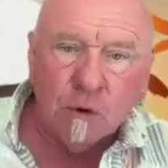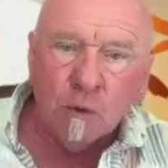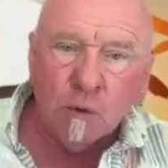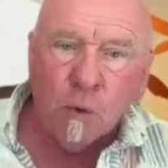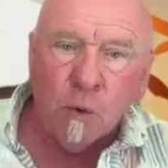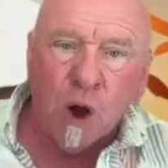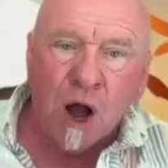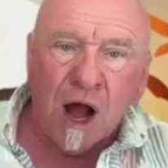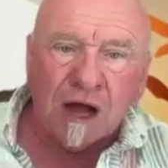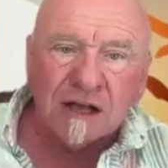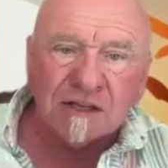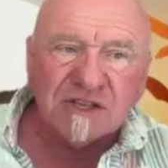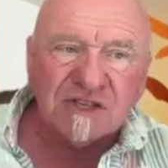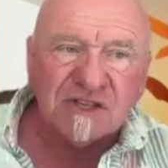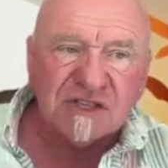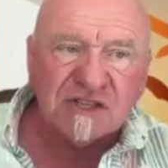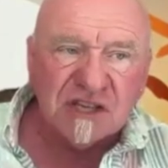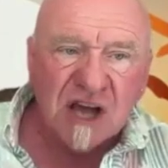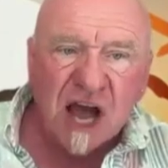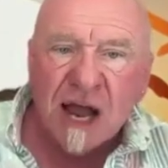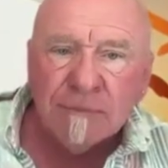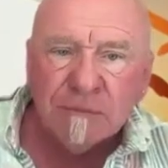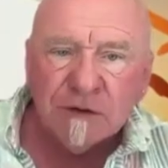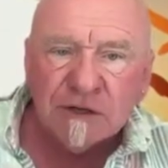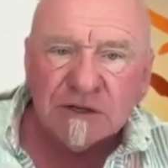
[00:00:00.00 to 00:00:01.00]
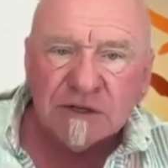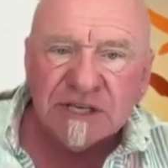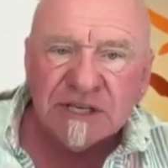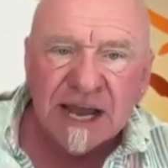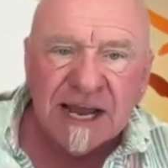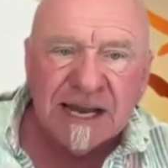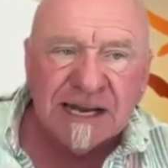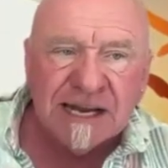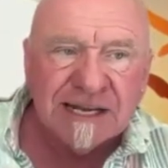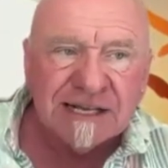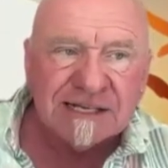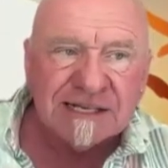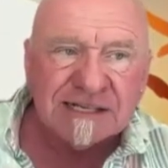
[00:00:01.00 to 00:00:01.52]
while
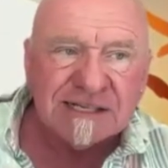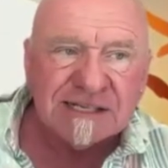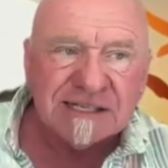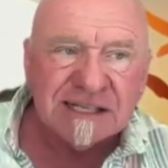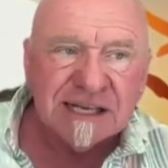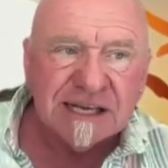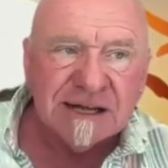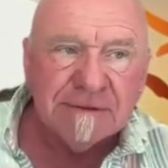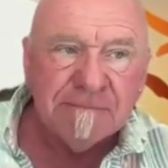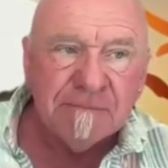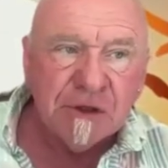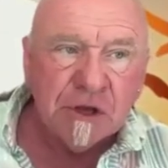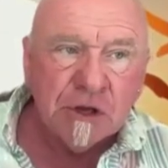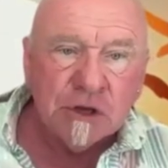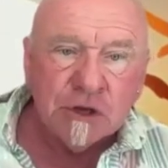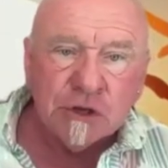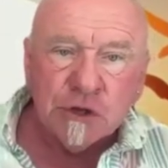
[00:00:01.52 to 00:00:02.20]
simultaneously